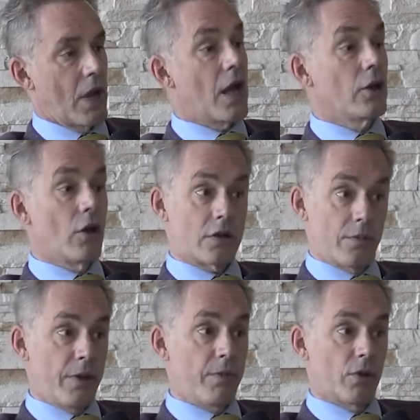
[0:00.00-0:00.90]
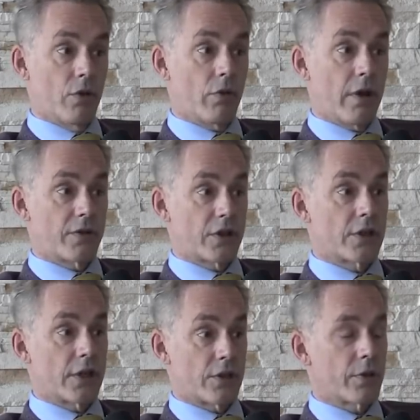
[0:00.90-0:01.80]
And lots of people don't have
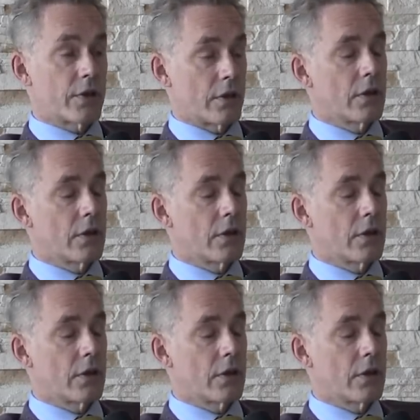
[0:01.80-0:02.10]
success with it.